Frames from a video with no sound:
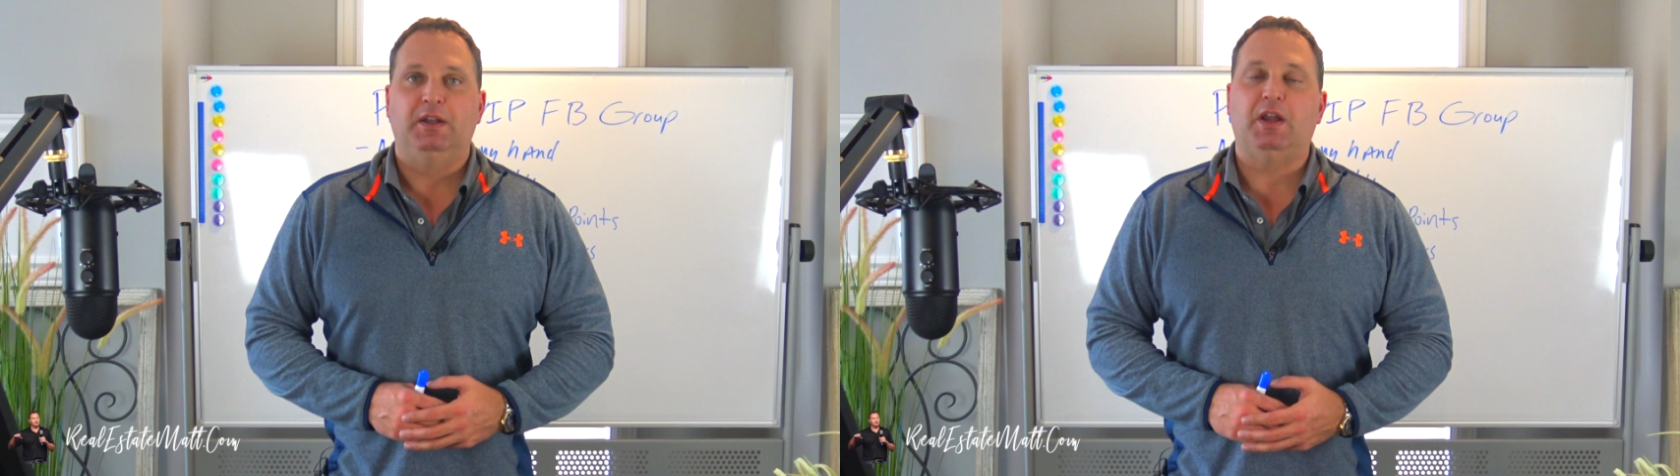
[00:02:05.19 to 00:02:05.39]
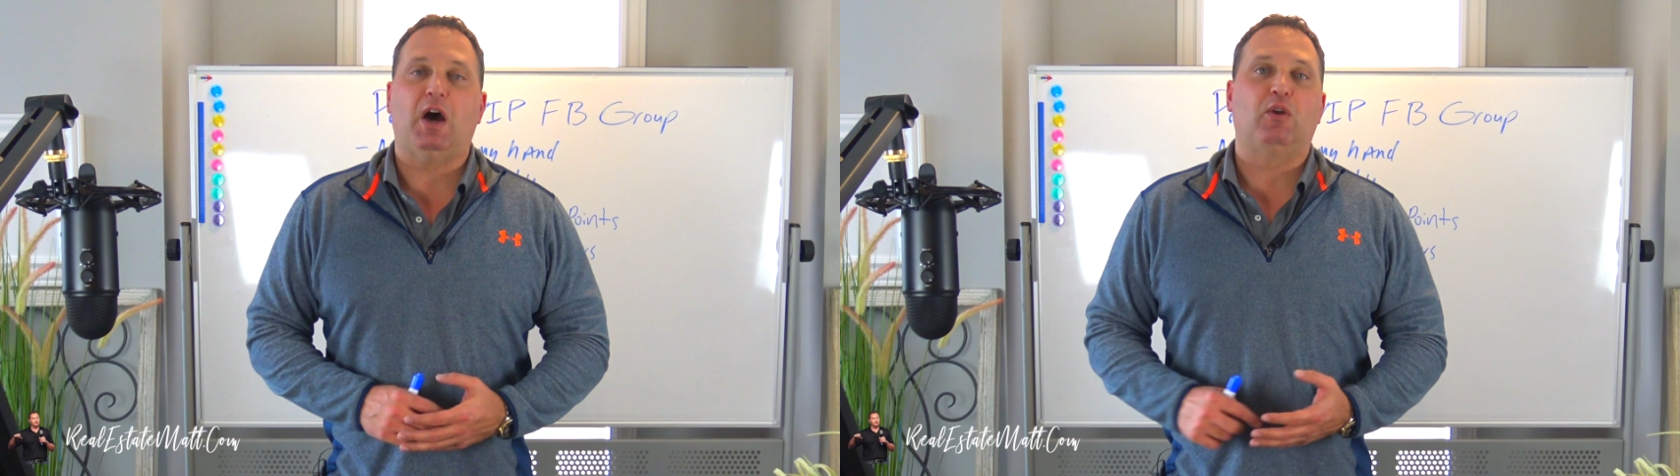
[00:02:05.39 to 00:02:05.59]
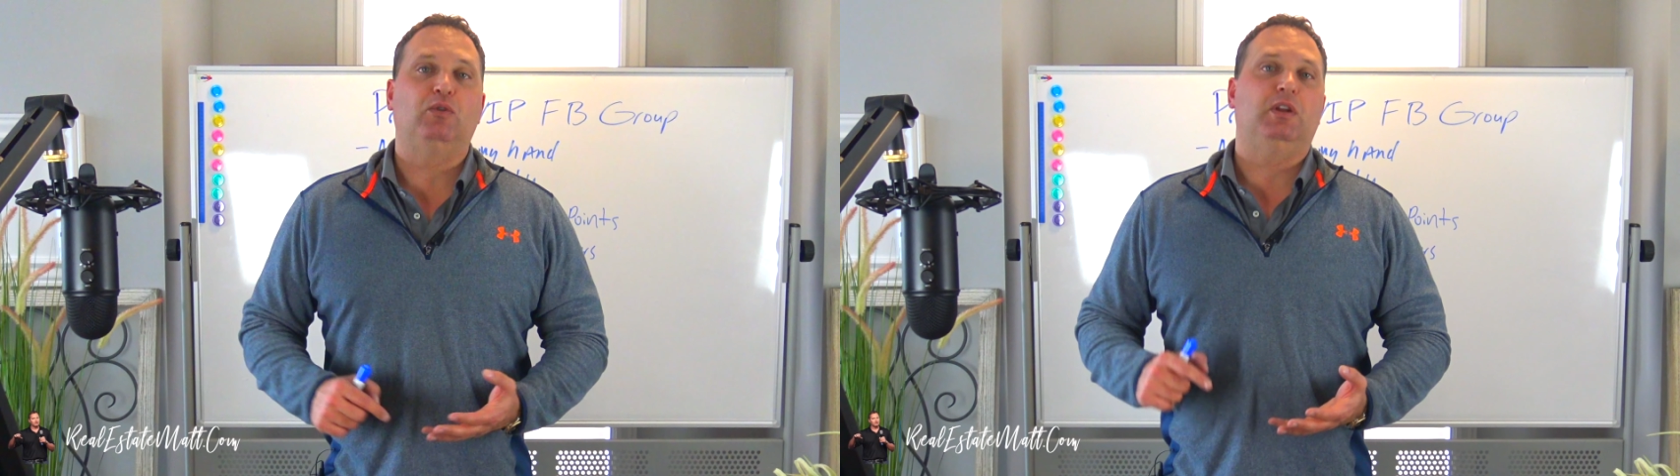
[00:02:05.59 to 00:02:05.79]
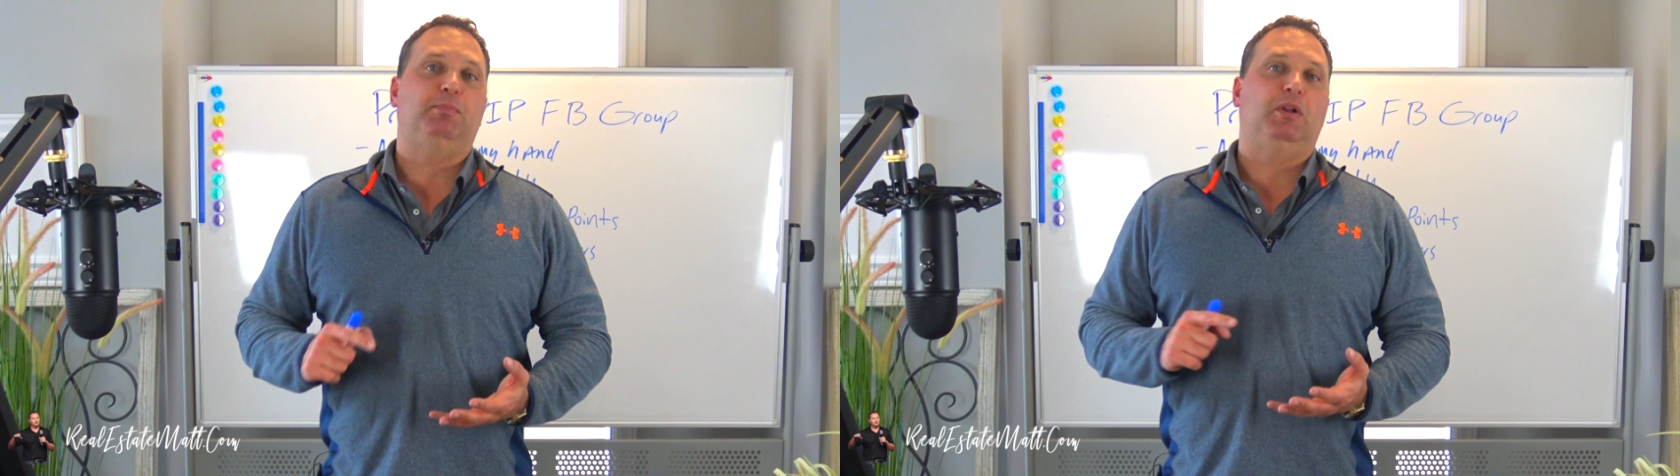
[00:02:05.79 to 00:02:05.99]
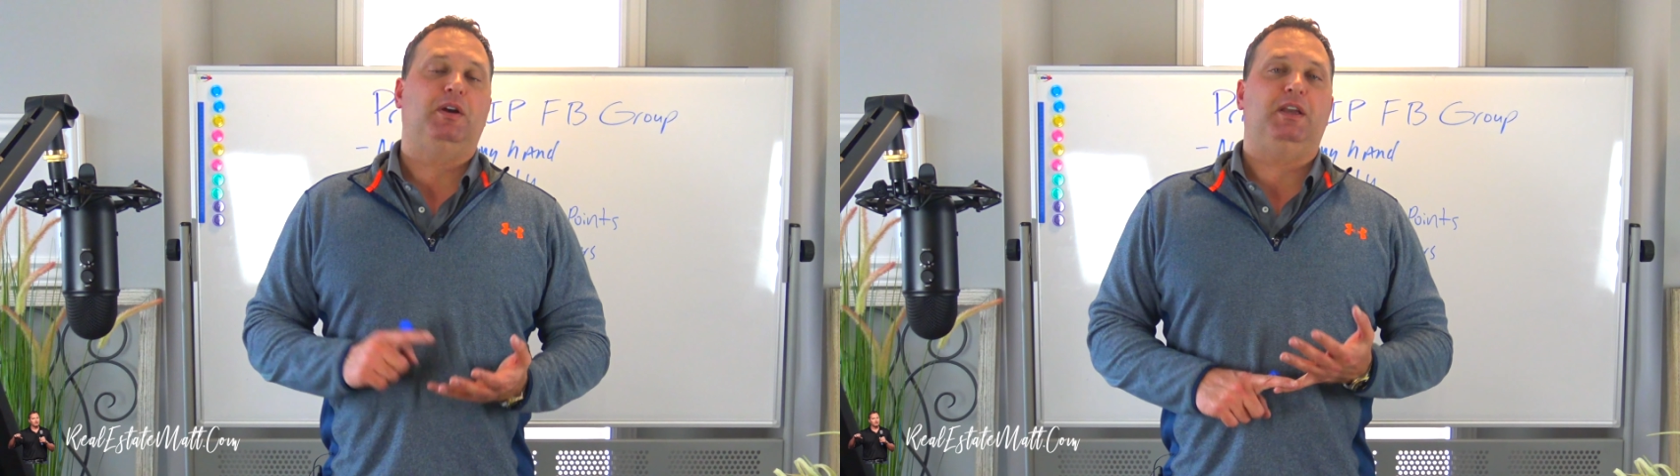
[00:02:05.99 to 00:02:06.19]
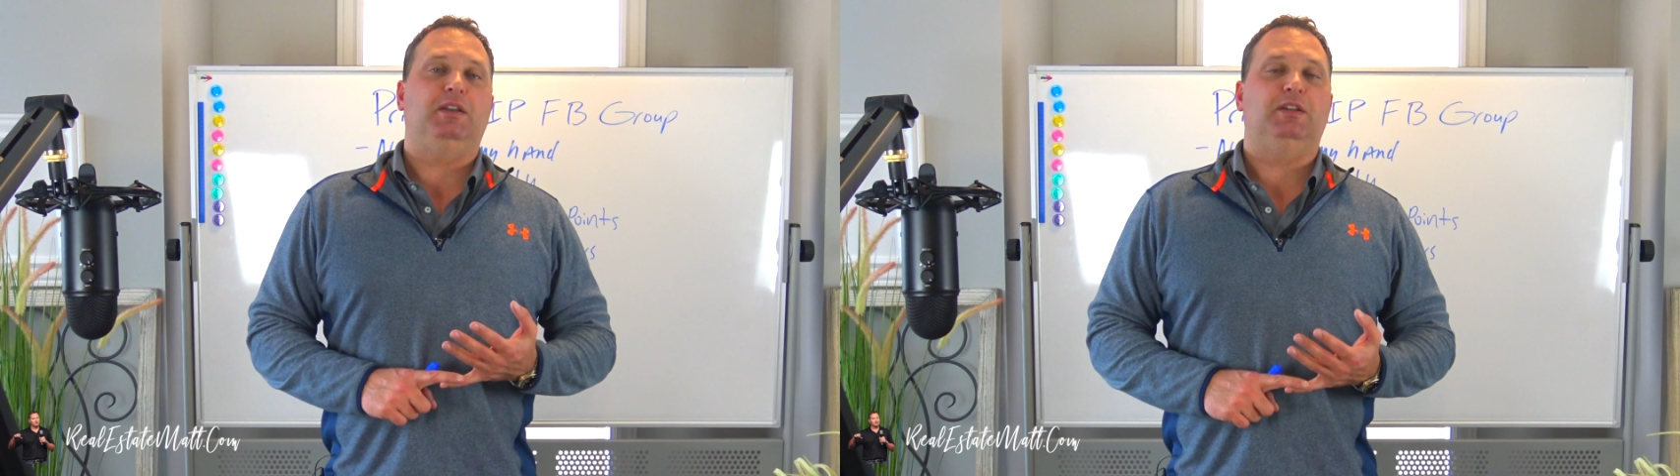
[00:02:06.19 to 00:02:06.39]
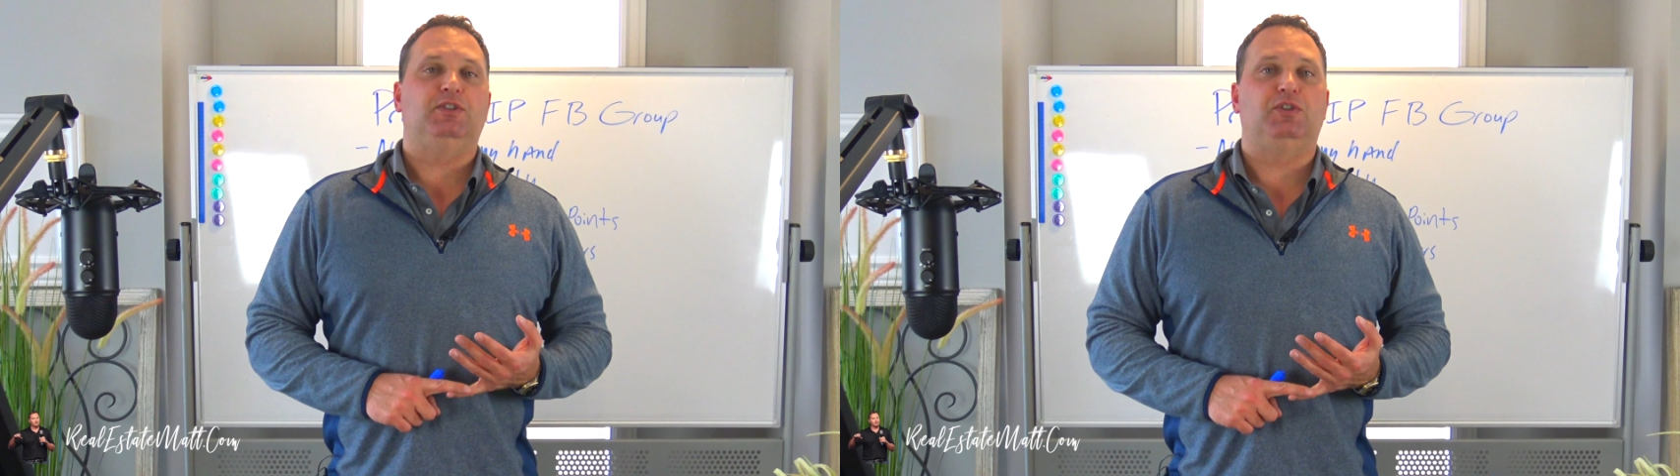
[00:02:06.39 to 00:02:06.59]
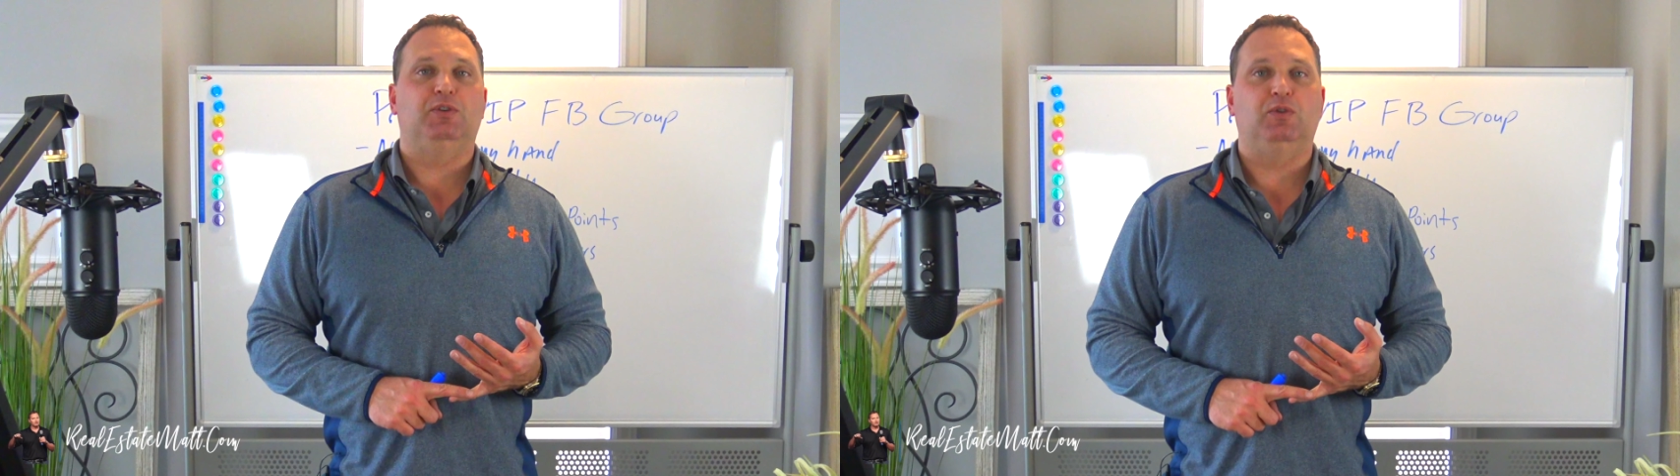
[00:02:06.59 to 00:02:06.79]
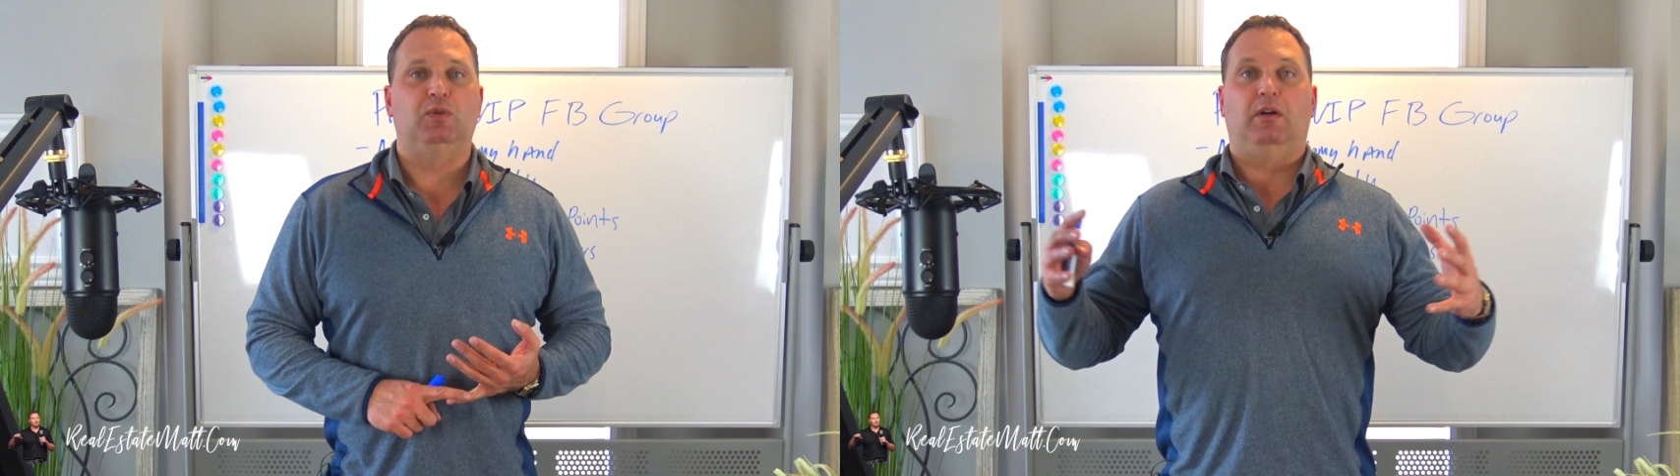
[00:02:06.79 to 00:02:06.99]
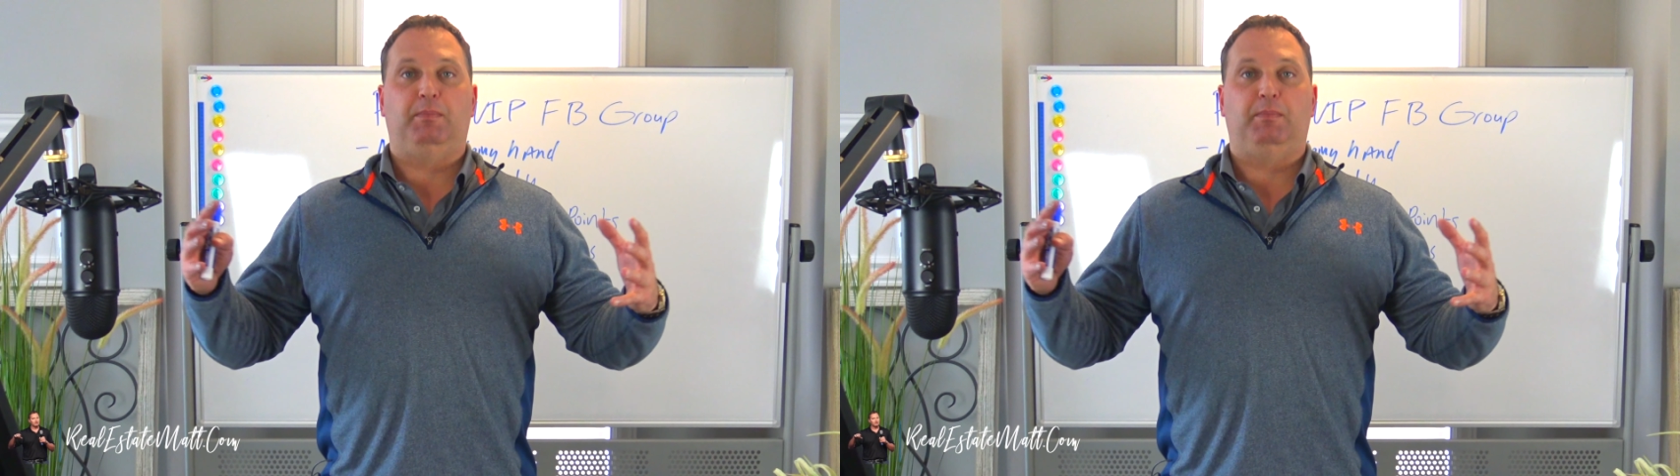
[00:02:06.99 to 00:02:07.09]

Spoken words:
not only plugging into